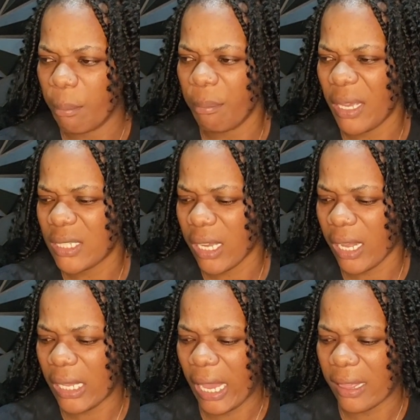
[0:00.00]

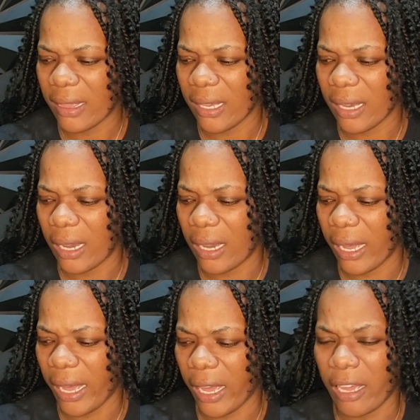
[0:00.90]
basically I think
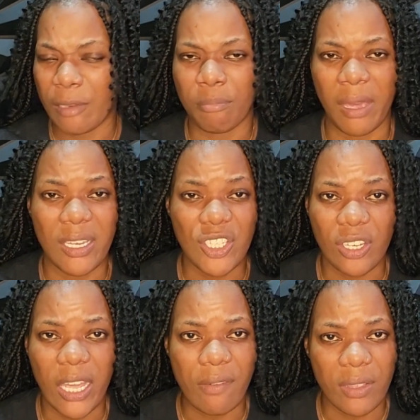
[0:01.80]
I had
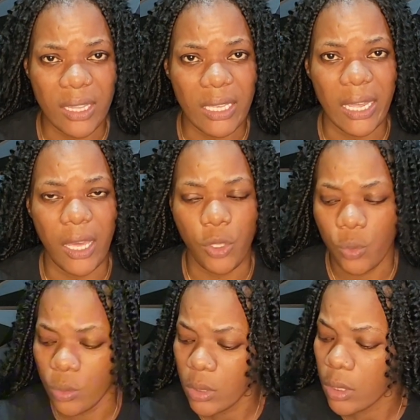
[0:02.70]
mentioned everything that I
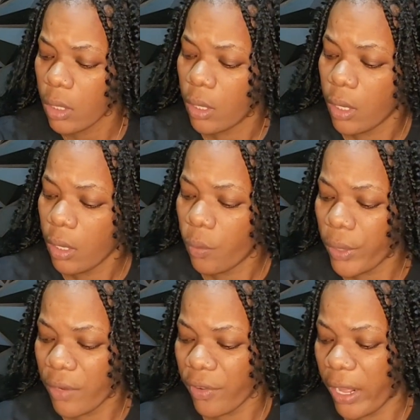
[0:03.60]
use
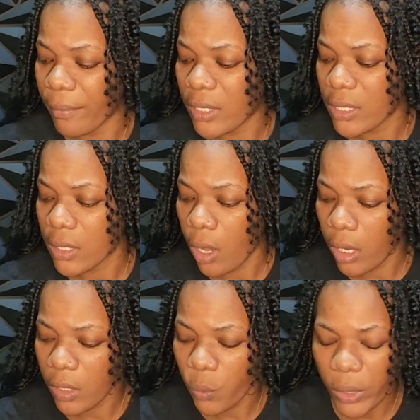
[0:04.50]
whenever I'm
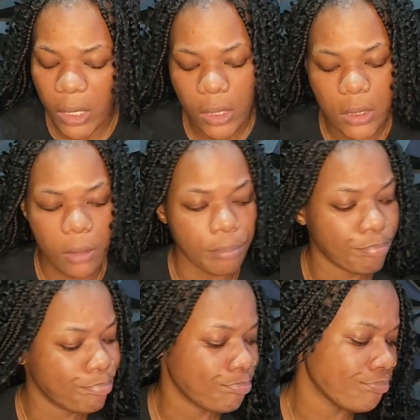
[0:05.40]
installing wigs.
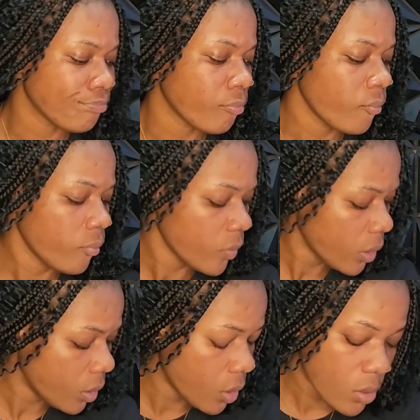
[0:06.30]

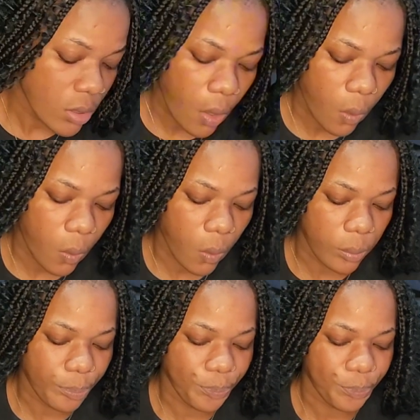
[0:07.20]
So
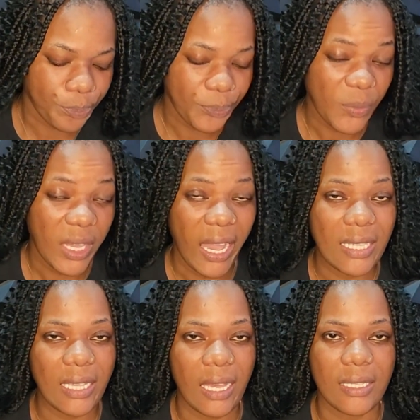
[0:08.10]

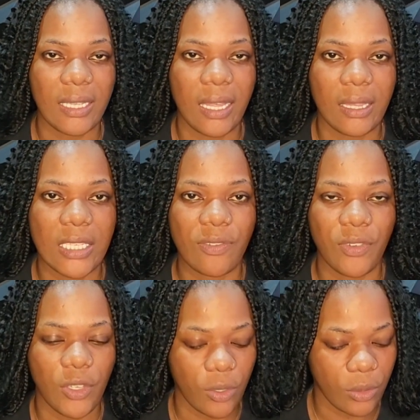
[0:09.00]
as I said, this
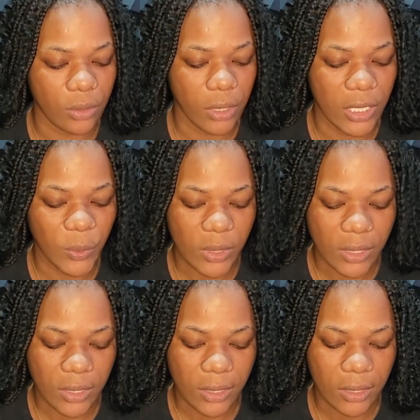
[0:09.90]
video, it
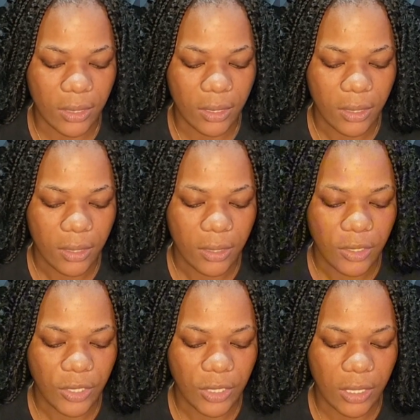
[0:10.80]
was
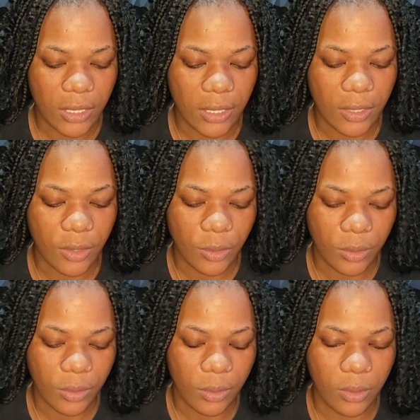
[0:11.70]
just
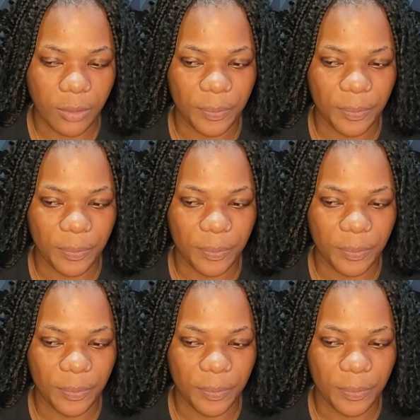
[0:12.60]
to